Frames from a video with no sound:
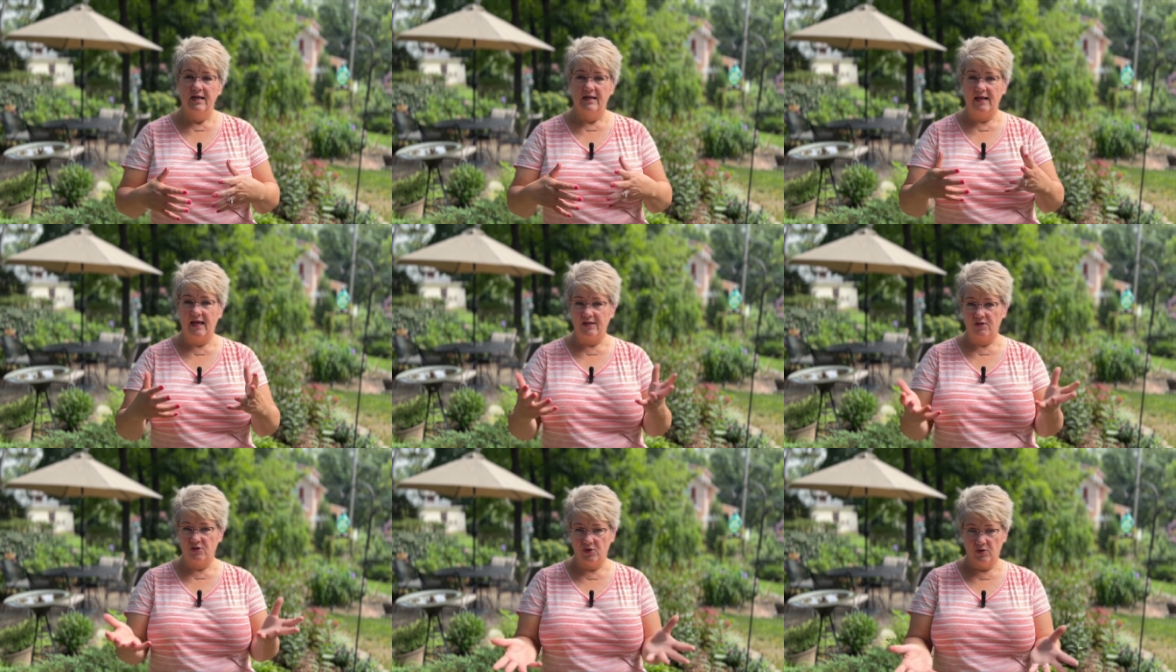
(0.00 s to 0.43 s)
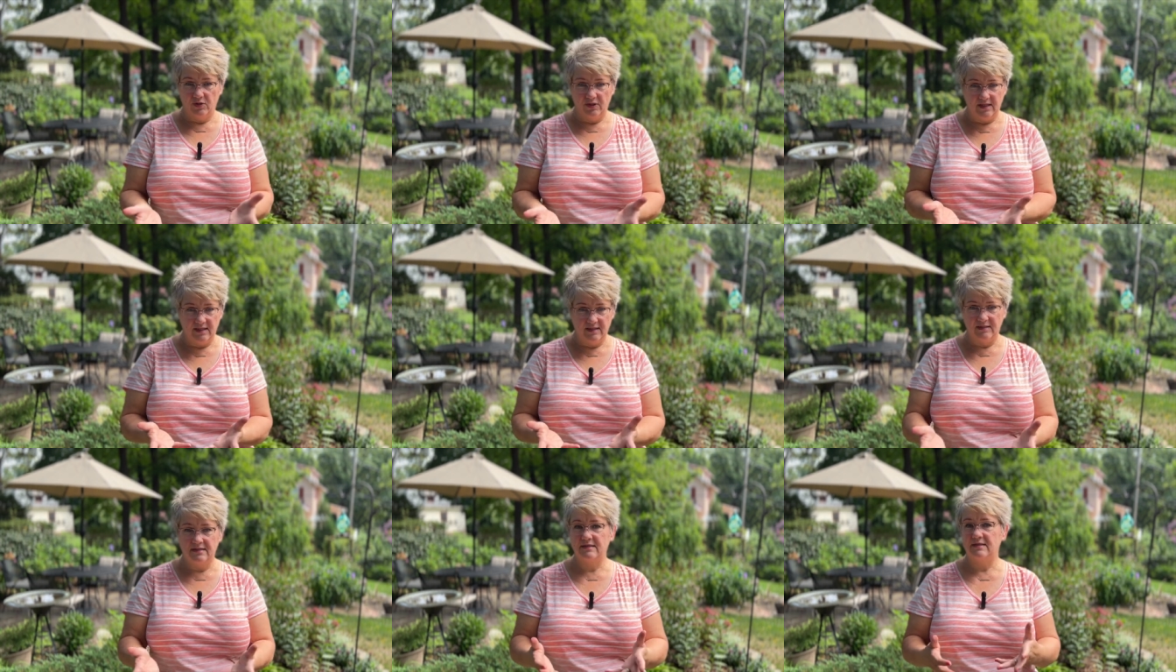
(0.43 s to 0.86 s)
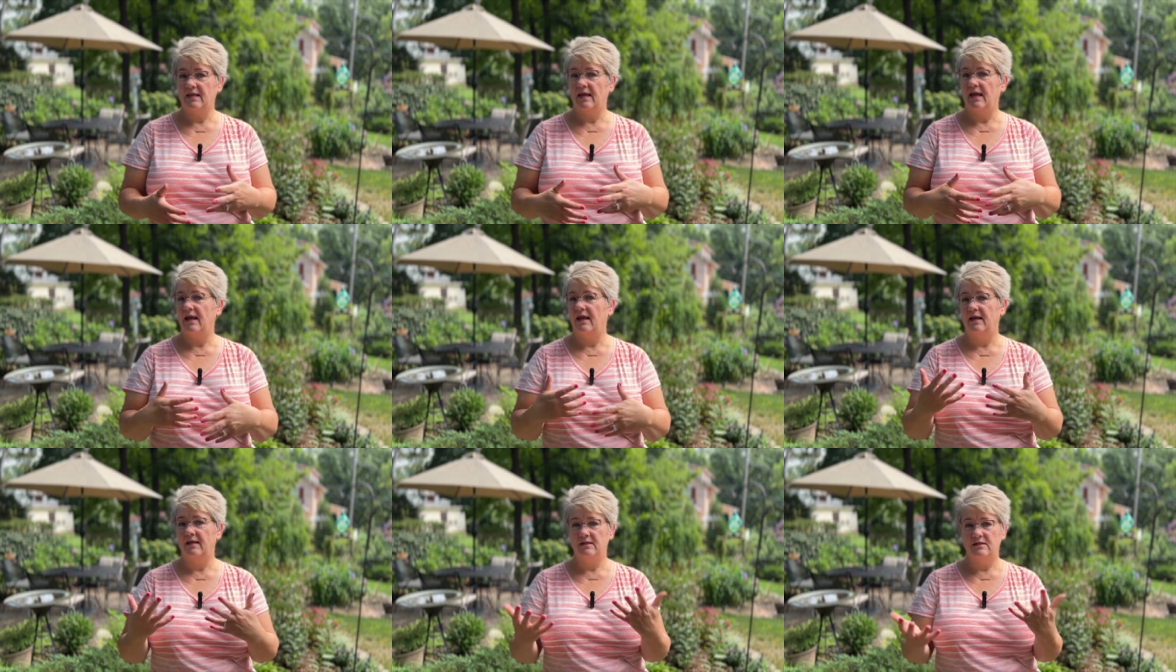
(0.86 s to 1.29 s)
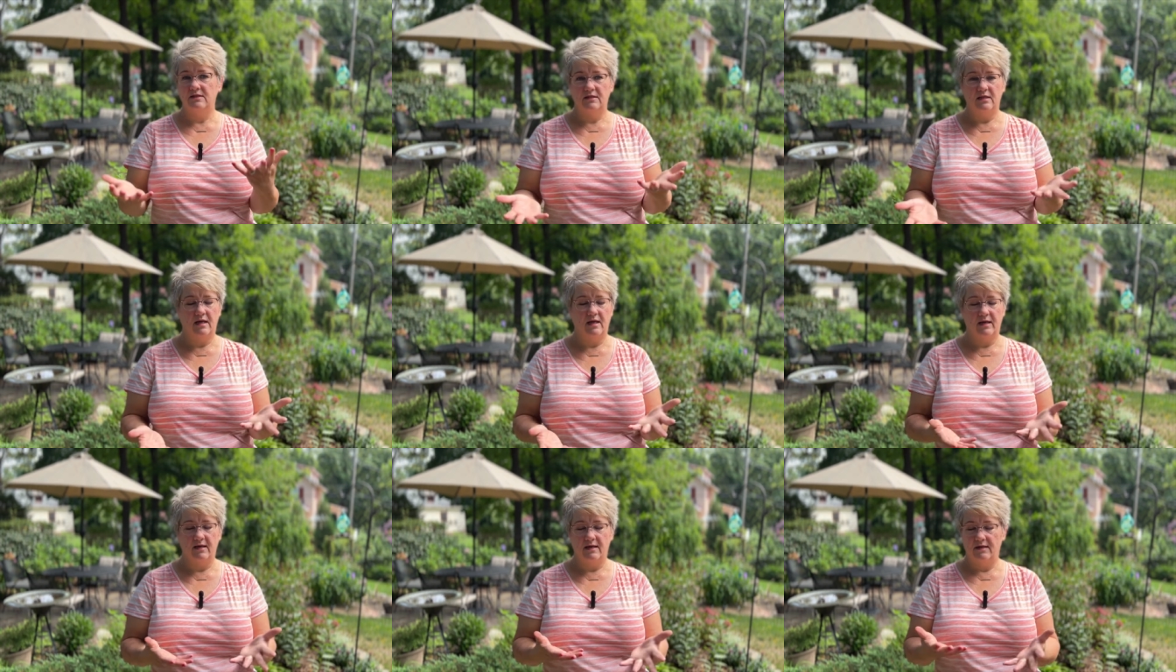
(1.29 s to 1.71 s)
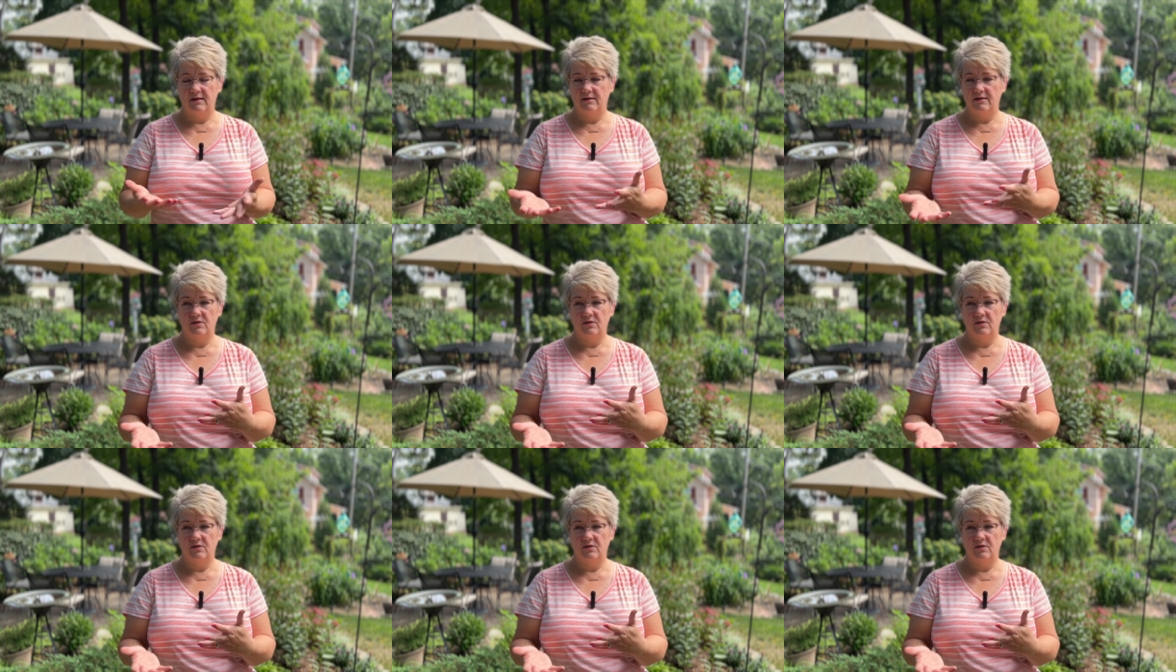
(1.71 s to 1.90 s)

naturalists and uh,